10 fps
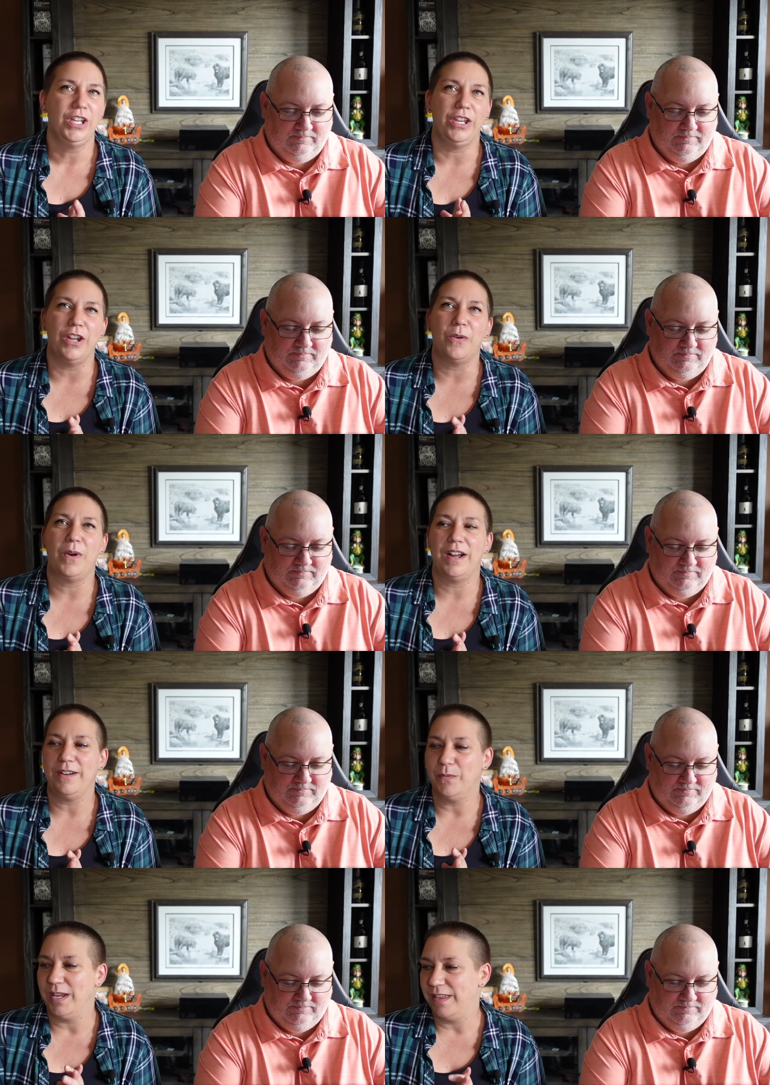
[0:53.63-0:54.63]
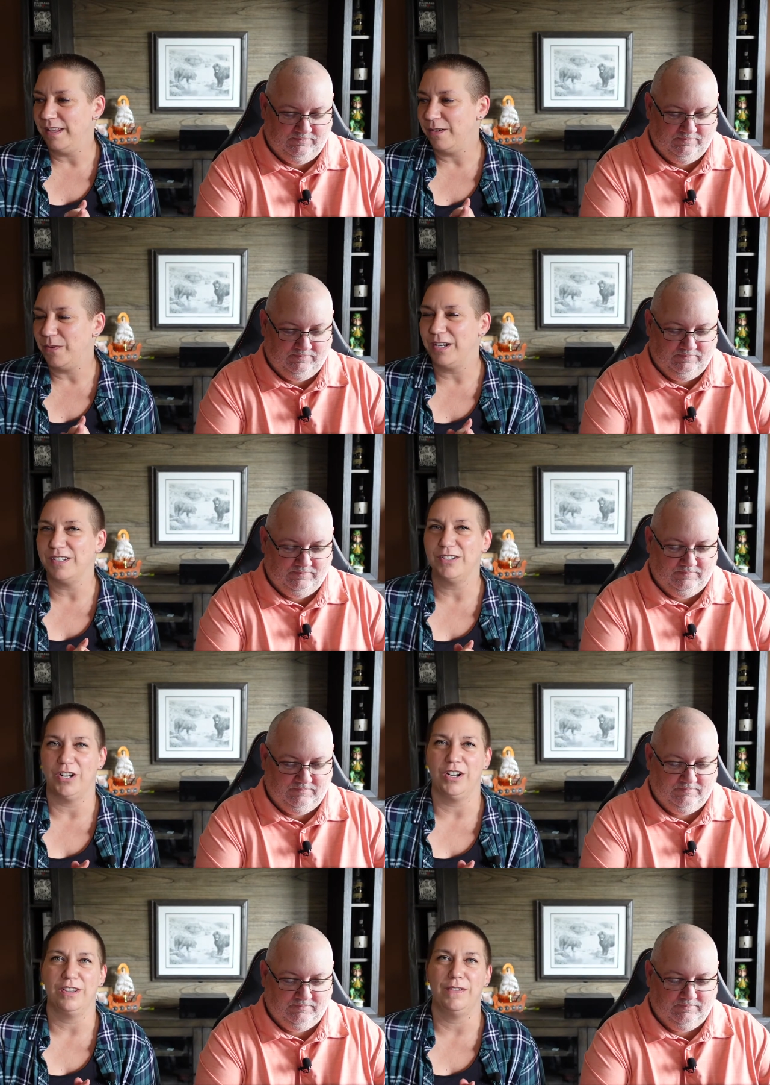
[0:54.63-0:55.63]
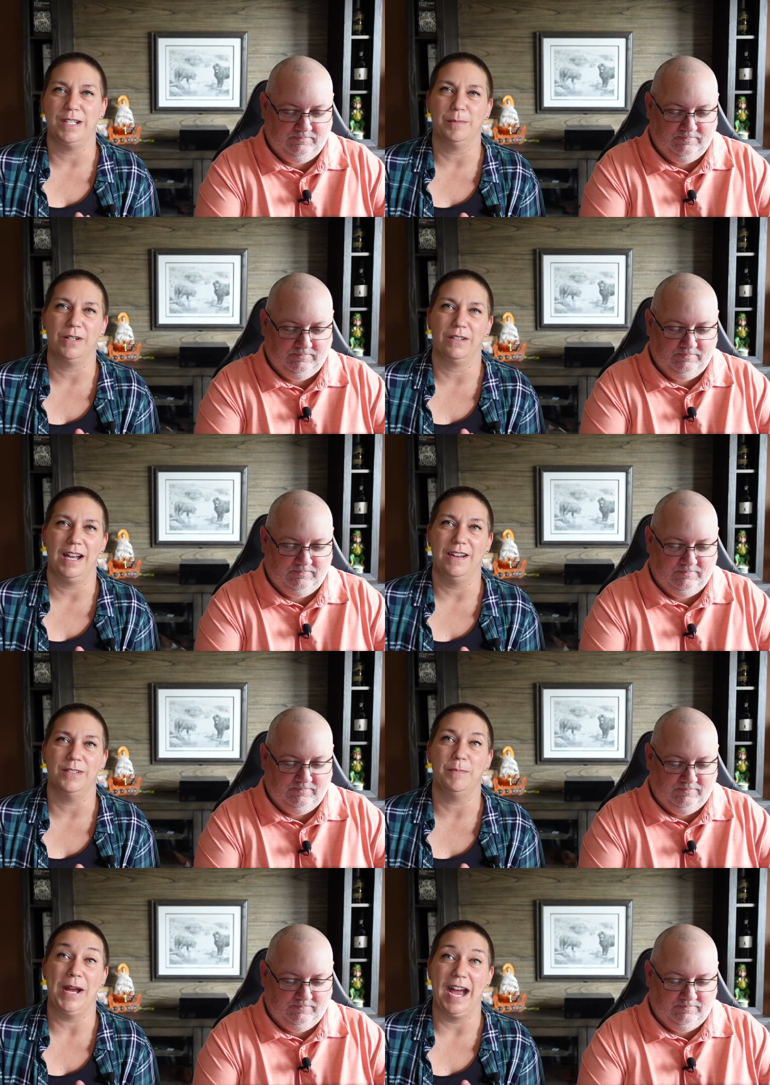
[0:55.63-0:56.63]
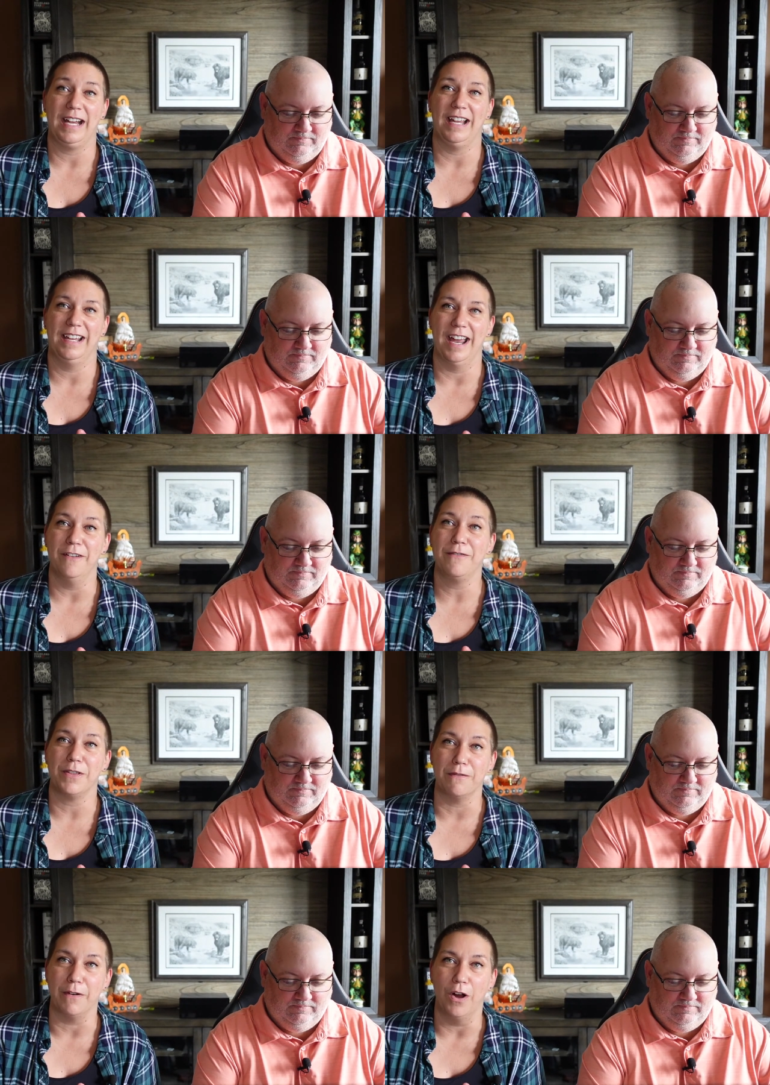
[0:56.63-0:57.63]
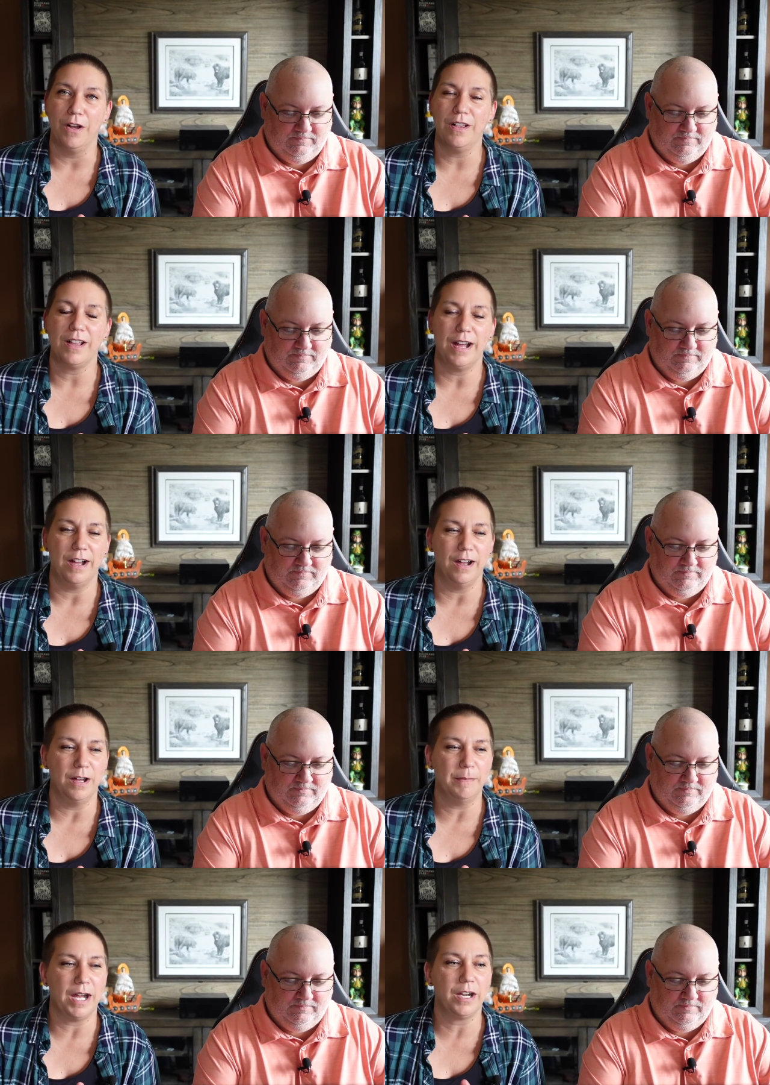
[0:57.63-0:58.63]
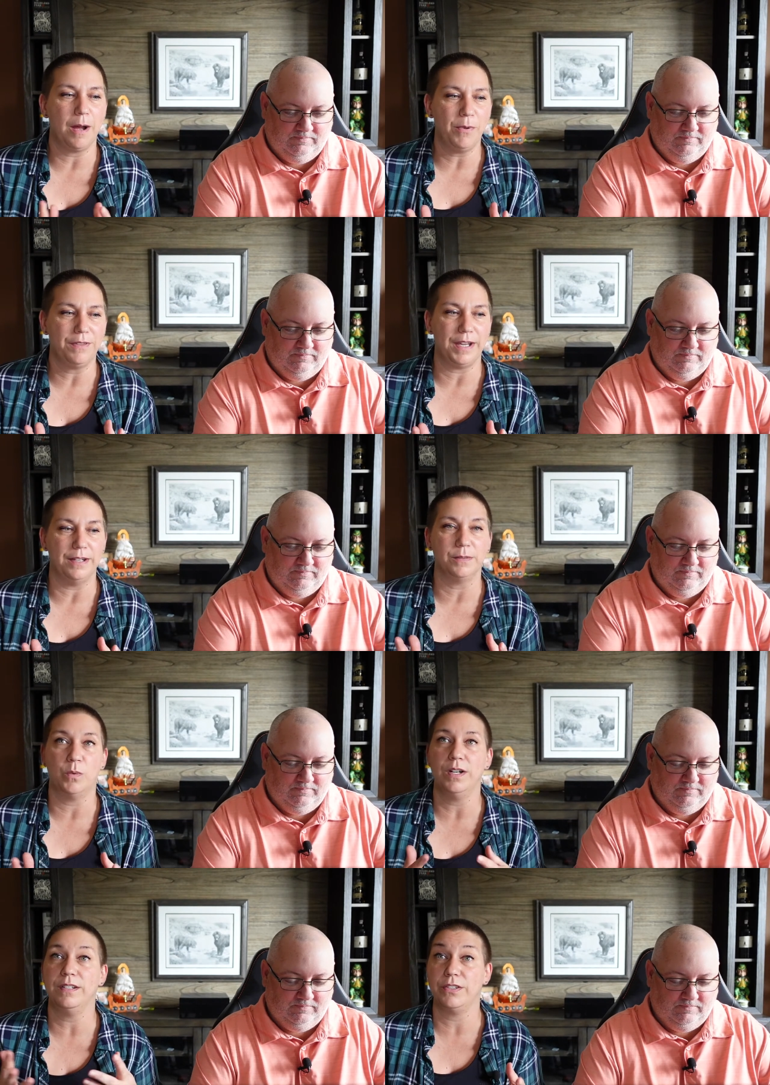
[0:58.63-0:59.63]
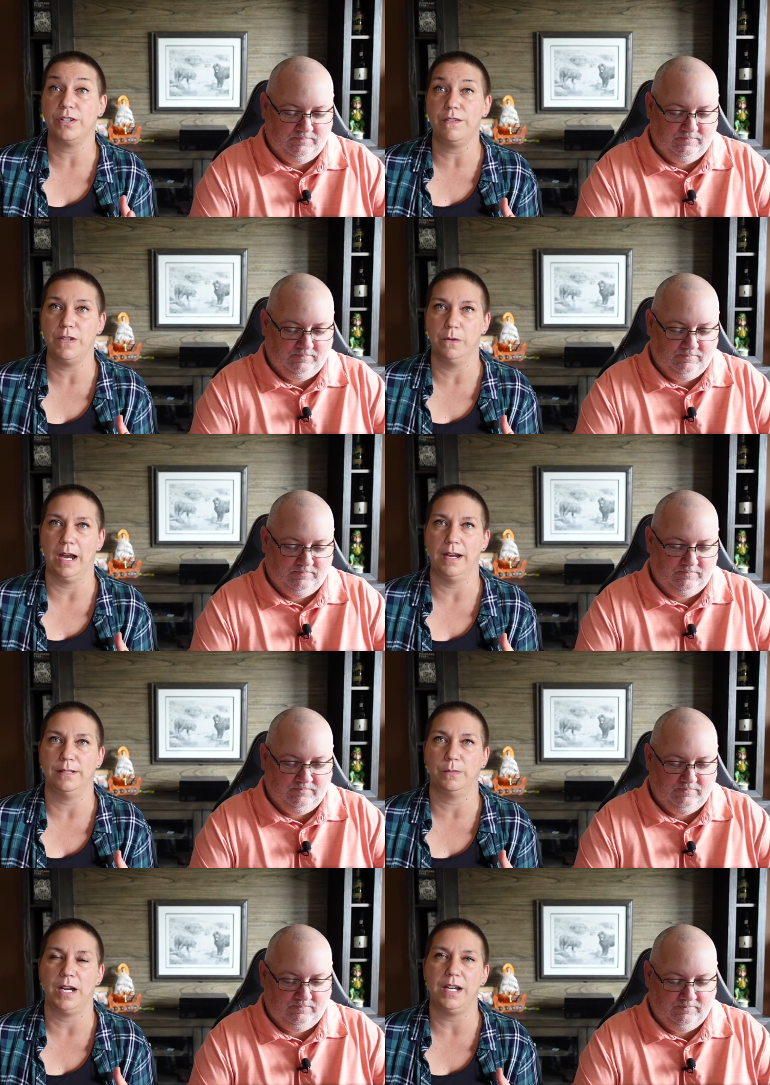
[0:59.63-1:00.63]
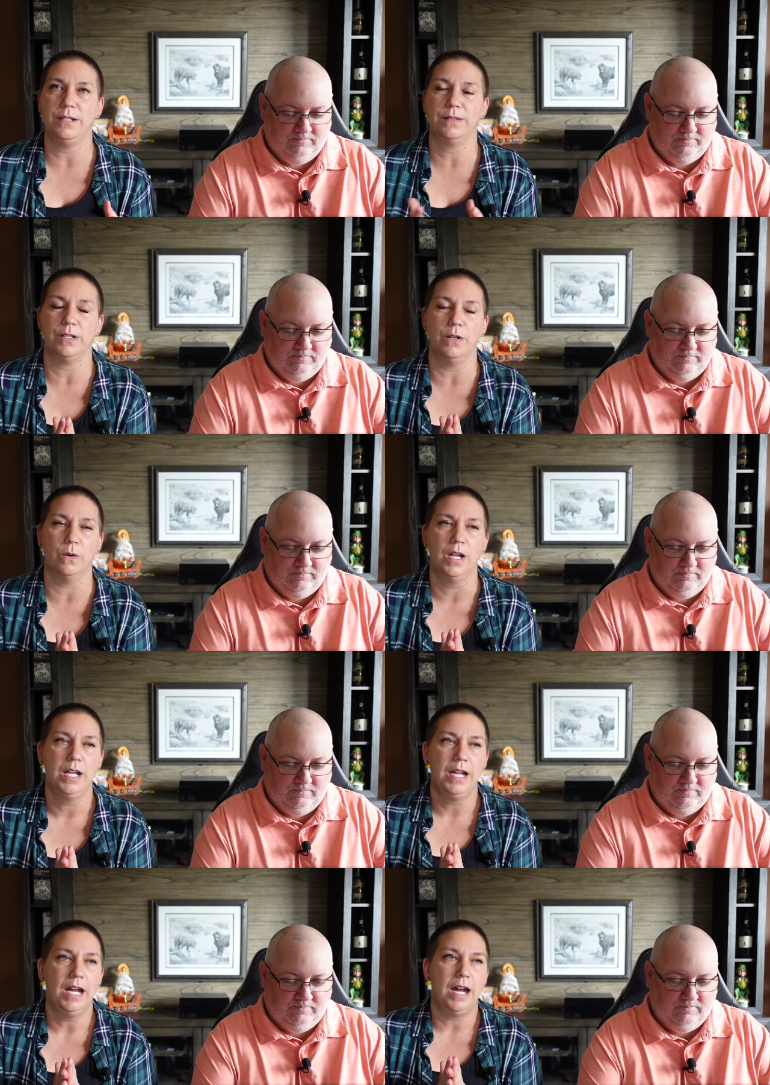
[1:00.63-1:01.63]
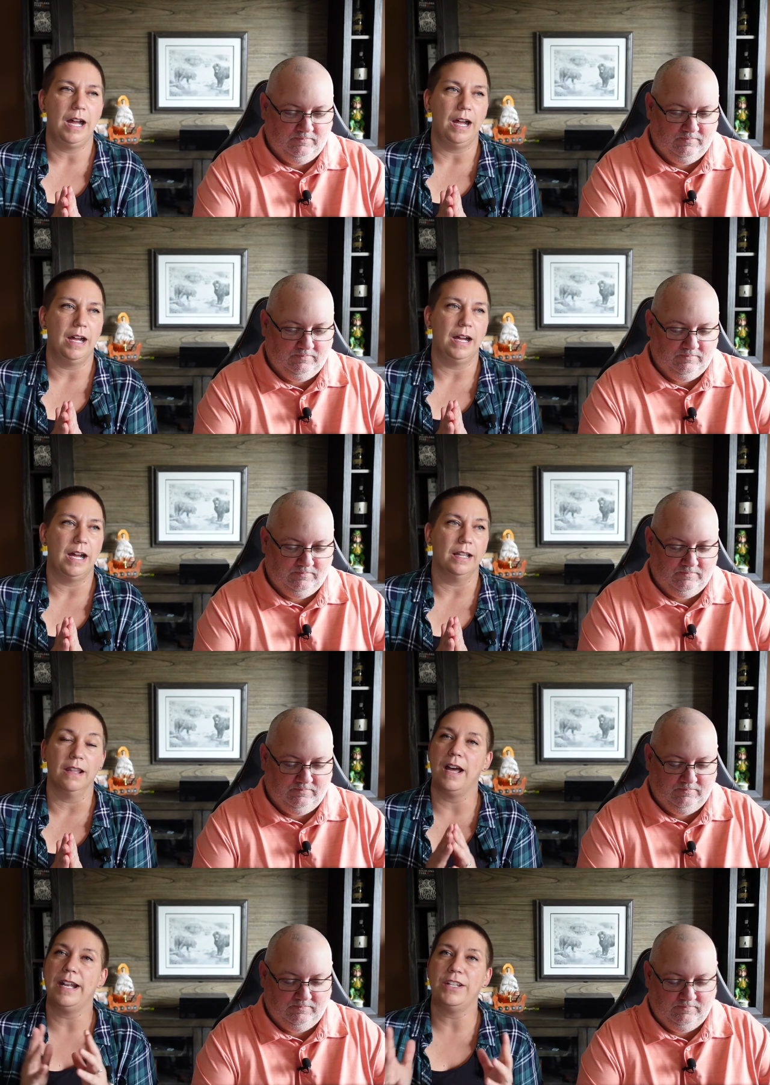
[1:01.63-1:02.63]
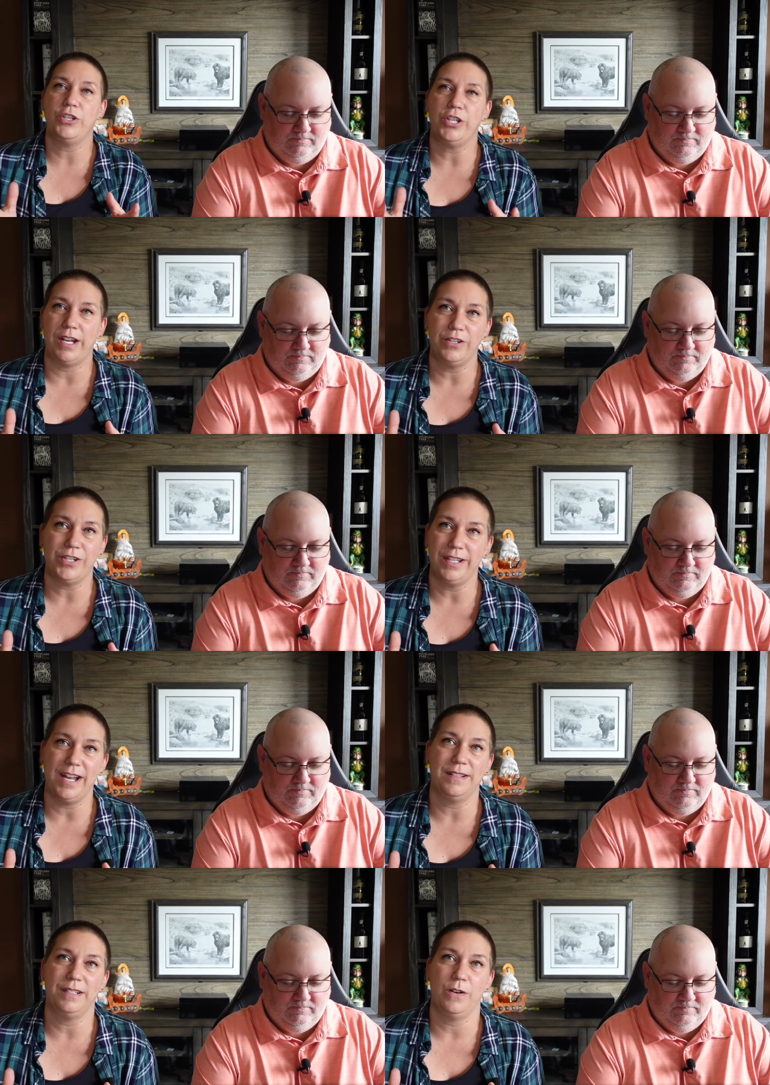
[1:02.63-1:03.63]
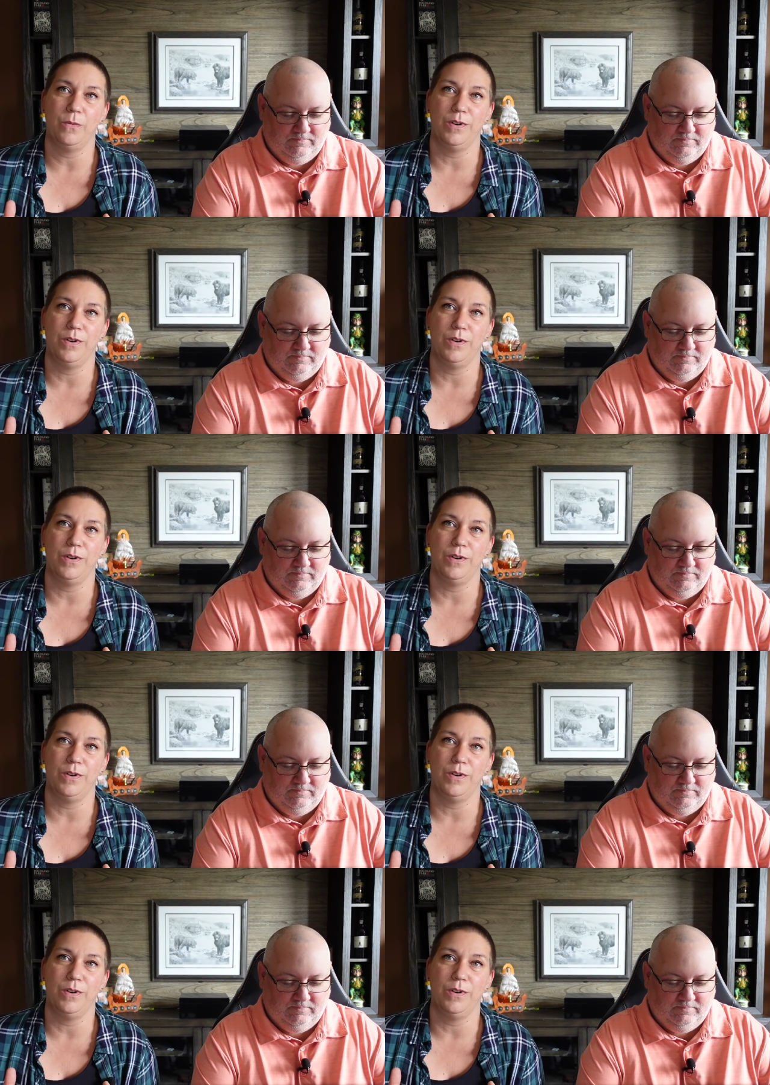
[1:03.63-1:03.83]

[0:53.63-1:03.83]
Speaker 1: you know what? We think that we're going to start the Facebook Lives back again for the fall. Um, a couple things. One, to serve you guys, right? So uh, a lot has changed in the SEO